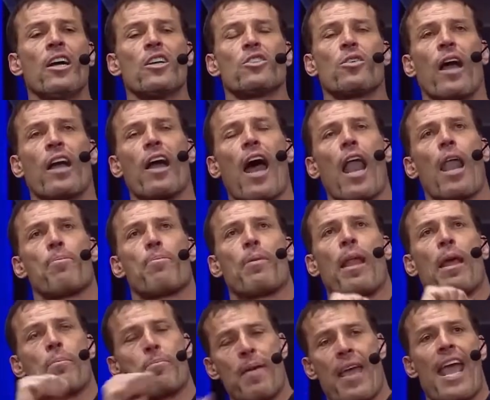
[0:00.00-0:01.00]
So I got up
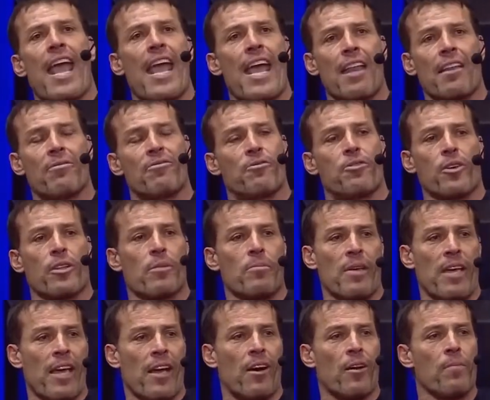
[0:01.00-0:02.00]
and I paid for the
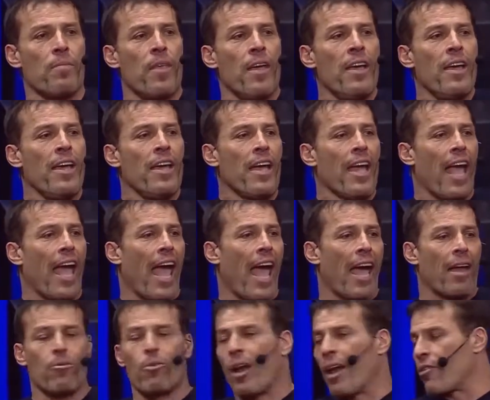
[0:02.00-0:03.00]
meal,
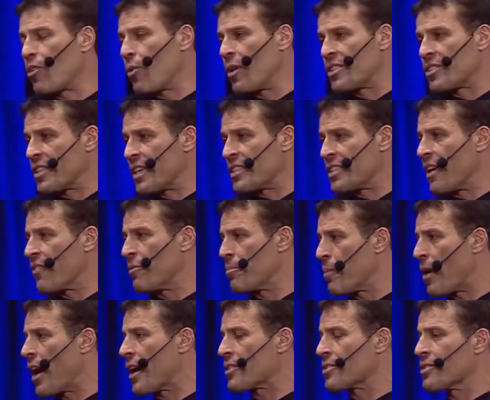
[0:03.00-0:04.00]
and whatever it was, $6,
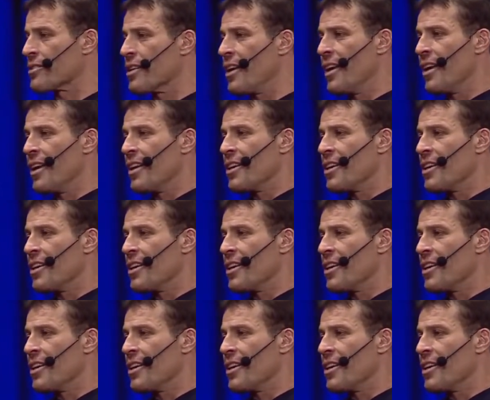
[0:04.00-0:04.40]
$7.